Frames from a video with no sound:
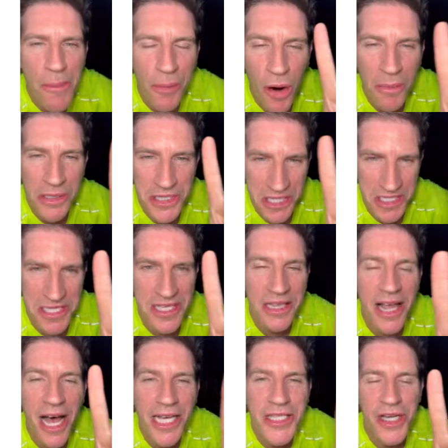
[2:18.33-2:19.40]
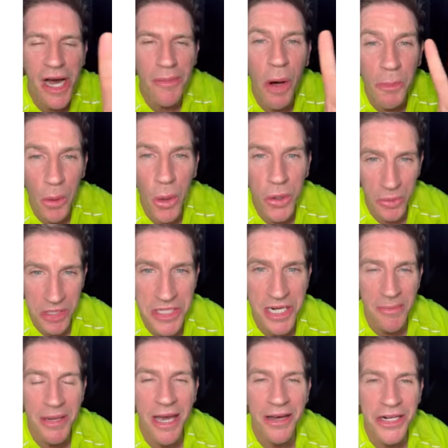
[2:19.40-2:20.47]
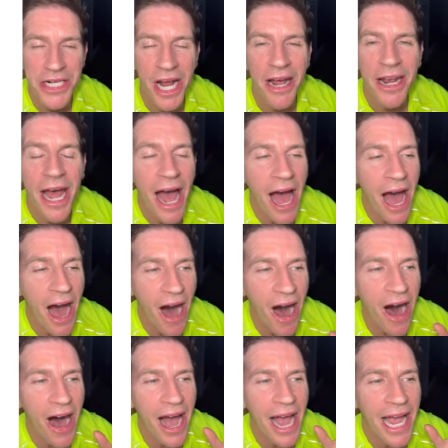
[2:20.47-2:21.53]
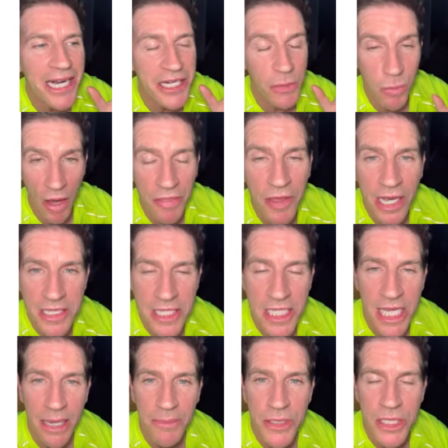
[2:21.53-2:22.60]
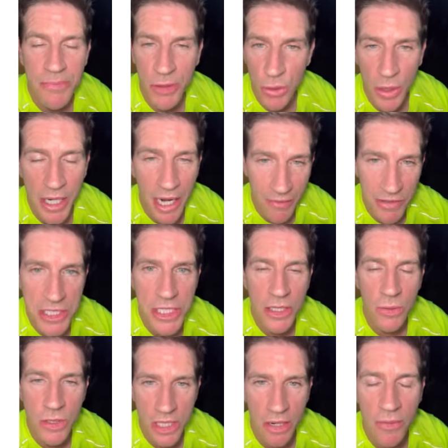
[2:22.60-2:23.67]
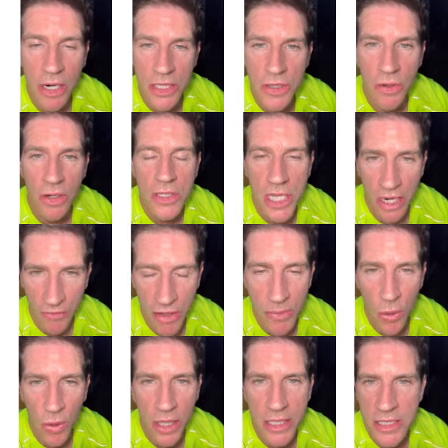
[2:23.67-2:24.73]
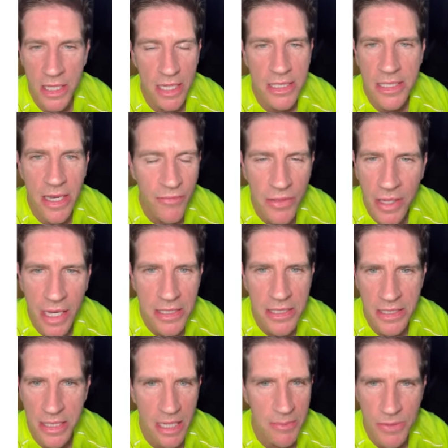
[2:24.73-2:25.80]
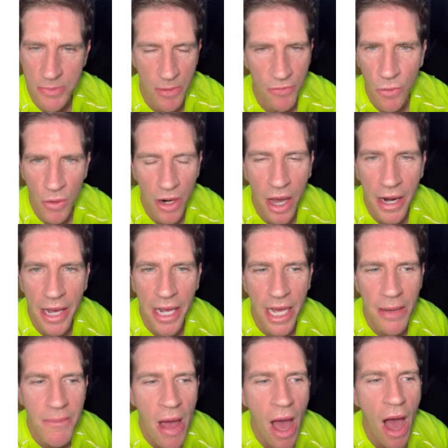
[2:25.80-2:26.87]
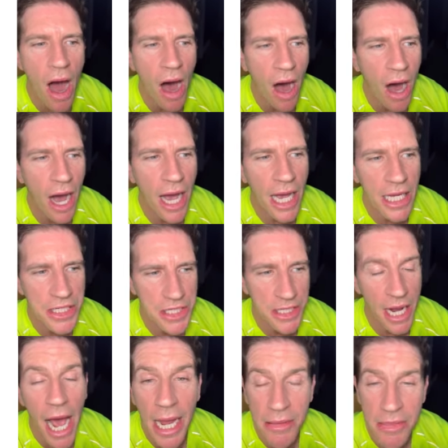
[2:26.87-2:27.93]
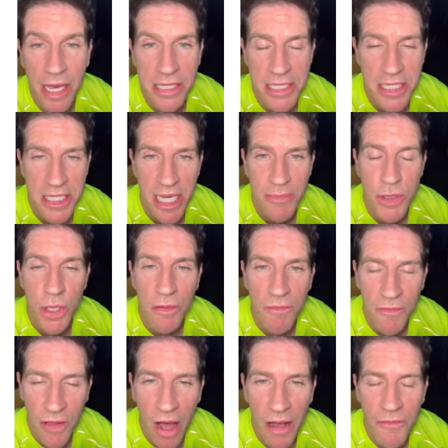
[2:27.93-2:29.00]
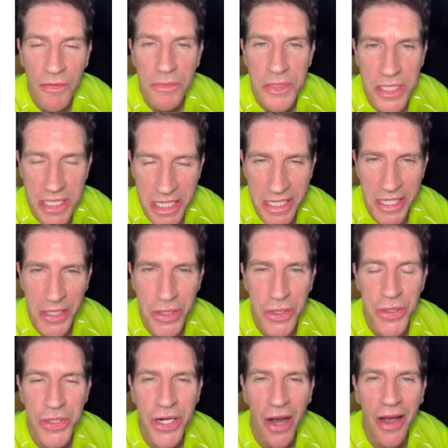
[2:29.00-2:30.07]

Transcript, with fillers: I promise this is the last time I'll bore you with step count chat. I did 1,000 steps between every single sunrise cross every morning, so that's 7,000 steps before 9 a.m. I did 8,000 steps on a flight from Sydney to